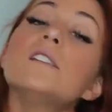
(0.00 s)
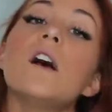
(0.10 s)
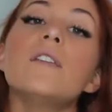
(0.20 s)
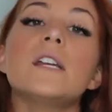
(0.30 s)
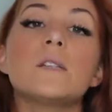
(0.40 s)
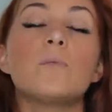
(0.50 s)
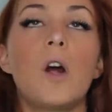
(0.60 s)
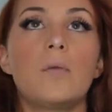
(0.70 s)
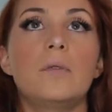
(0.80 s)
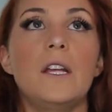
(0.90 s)
saw this
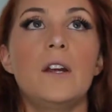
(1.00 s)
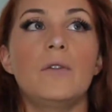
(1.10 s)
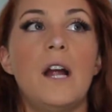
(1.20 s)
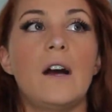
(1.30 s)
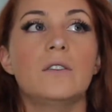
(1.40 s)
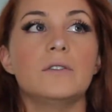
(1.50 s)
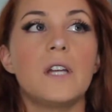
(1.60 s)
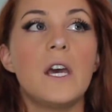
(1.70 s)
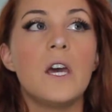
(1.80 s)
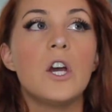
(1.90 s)
probably around
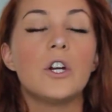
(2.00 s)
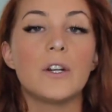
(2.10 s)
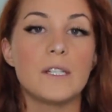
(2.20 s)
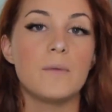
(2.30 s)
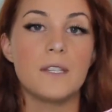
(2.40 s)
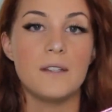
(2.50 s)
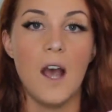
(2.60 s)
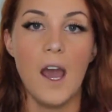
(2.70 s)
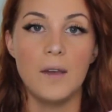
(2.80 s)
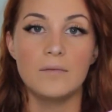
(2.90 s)
Christmas
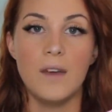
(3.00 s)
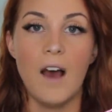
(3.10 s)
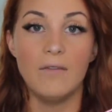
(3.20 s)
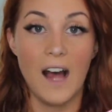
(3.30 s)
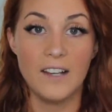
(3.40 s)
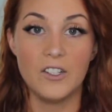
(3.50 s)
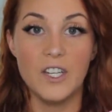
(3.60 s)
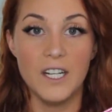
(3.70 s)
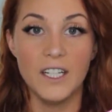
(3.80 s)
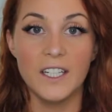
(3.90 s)
time of last
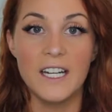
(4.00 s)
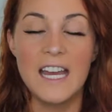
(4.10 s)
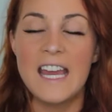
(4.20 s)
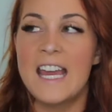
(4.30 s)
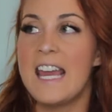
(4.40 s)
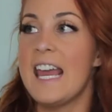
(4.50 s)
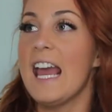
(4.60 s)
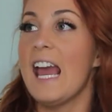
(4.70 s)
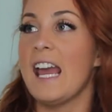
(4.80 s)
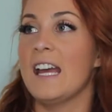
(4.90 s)
year.
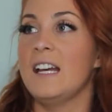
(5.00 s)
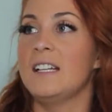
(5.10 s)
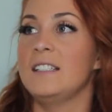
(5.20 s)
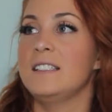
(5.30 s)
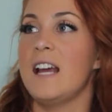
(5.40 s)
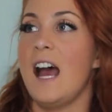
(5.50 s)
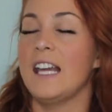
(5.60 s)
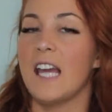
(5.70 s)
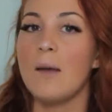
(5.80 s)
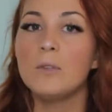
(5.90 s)
And I
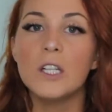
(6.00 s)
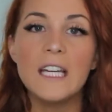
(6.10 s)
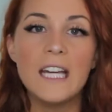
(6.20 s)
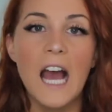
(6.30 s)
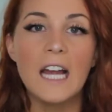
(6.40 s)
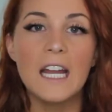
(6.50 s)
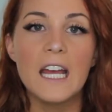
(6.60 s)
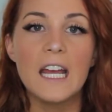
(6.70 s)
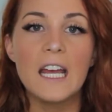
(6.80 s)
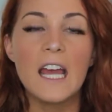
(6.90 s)
kept looking at
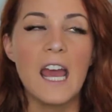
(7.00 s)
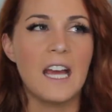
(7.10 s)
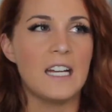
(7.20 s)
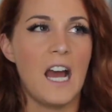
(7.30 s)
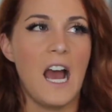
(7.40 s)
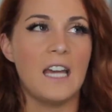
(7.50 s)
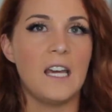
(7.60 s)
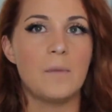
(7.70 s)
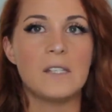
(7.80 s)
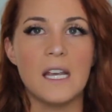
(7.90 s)
it and I
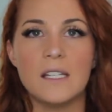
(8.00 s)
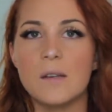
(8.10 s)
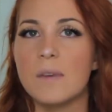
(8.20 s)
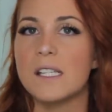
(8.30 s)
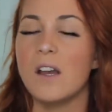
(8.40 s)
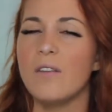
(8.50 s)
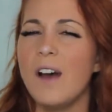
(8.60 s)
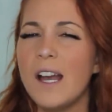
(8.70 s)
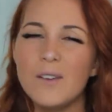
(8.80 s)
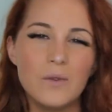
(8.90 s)
kept saying to myself,
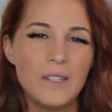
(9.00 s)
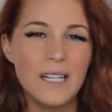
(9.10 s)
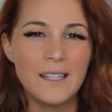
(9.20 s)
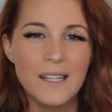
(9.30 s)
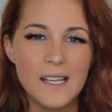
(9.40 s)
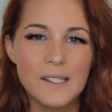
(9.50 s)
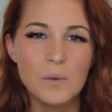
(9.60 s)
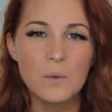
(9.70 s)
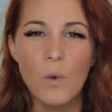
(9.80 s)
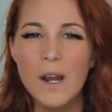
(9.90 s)
I don't need
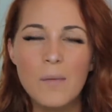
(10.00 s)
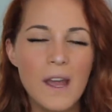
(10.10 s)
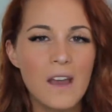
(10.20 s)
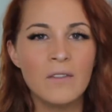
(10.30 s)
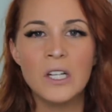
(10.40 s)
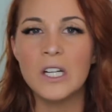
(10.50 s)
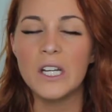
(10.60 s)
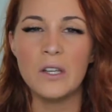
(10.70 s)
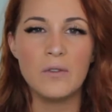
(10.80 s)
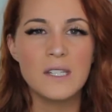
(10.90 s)
this. When am I ever going
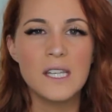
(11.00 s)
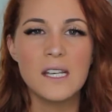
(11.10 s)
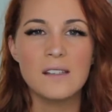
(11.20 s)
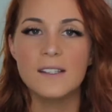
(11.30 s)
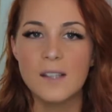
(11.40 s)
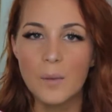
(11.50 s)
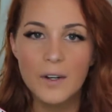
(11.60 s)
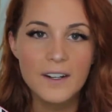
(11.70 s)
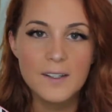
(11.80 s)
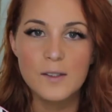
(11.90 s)
to use this?
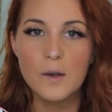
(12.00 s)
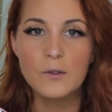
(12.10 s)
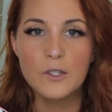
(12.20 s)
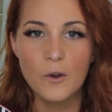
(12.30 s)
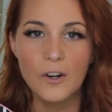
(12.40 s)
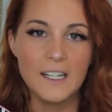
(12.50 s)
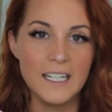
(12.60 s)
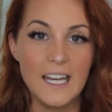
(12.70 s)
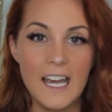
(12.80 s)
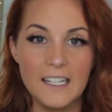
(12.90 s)
Summer is so short
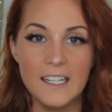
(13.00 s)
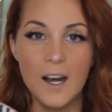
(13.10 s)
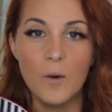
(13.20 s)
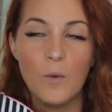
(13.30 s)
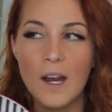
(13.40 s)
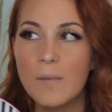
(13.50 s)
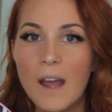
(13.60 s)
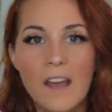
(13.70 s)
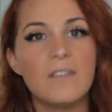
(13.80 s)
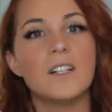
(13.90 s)
in Canada. When am
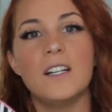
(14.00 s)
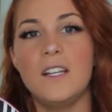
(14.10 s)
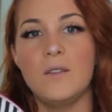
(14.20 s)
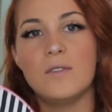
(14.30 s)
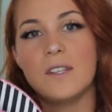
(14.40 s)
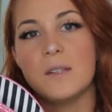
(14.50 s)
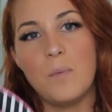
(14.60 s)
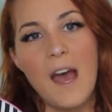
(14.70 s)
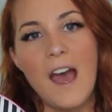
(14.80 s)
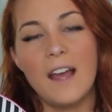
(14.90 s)
I ever going to use this
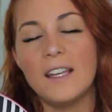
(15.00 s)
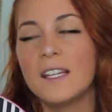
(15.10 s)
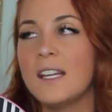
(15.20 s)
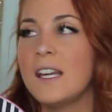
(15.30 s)
bag?